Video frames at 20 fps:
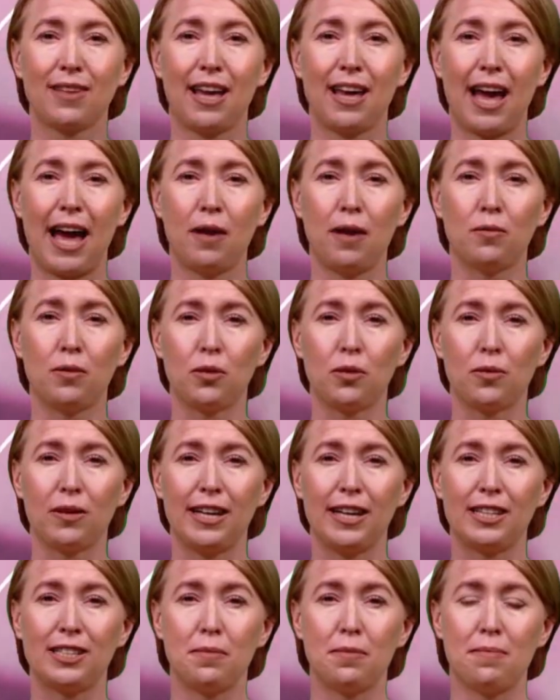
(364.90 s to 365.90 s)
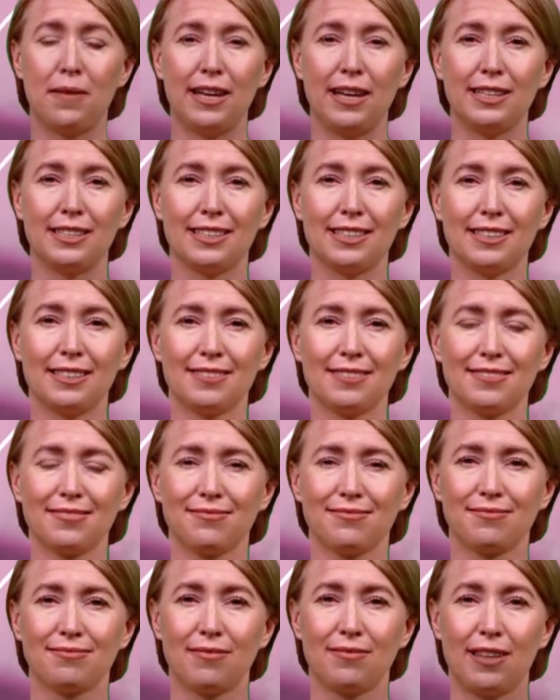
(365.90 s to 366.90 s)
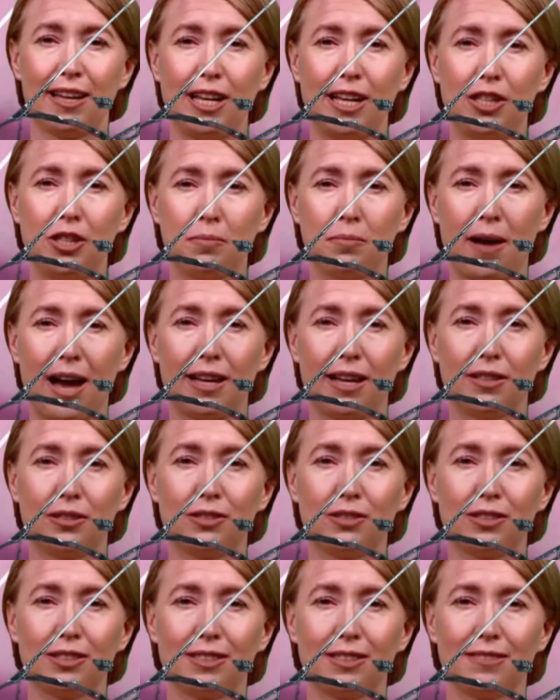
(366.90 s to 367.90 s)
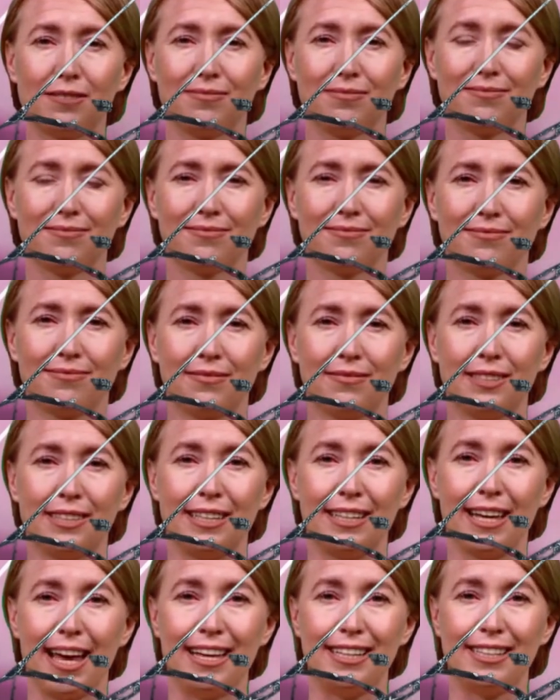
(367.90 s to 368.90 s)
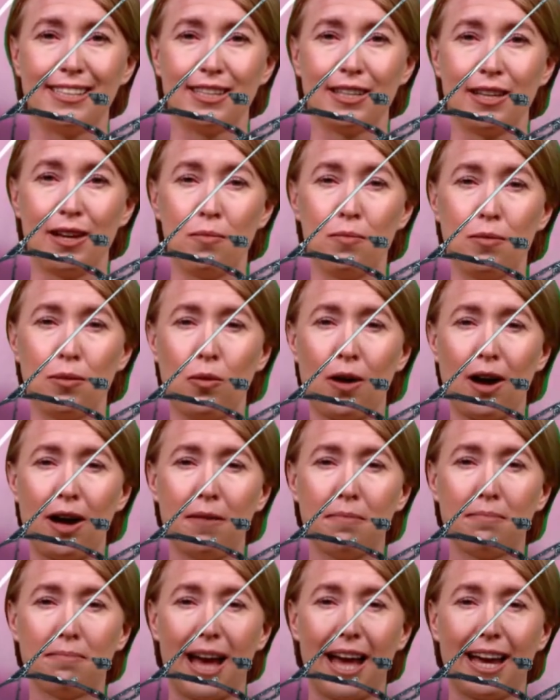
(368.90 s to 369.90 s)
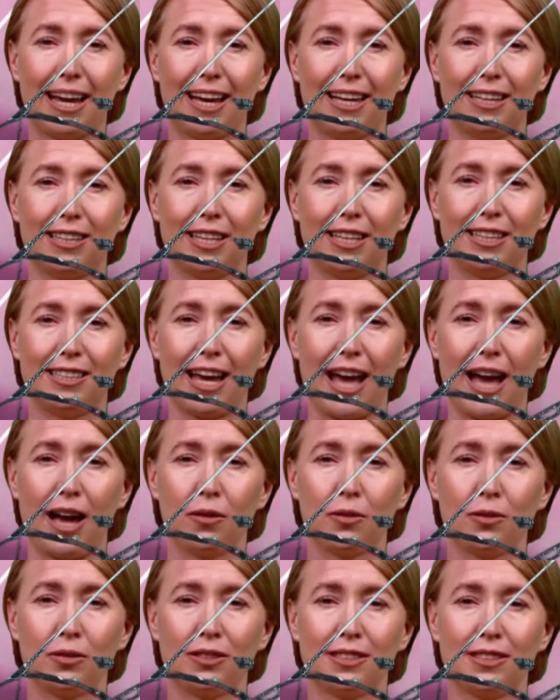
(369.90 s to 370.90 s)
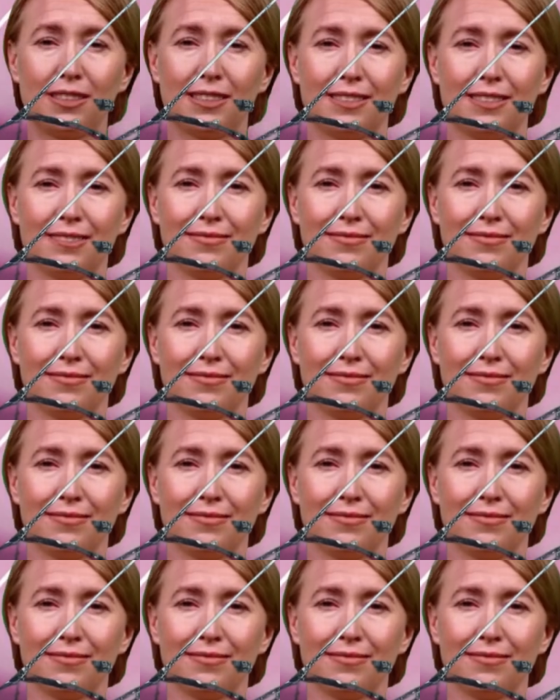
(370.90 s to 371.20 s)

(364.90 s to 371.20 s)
And when you click submit, he smiles. Tonight, we walked back into his house.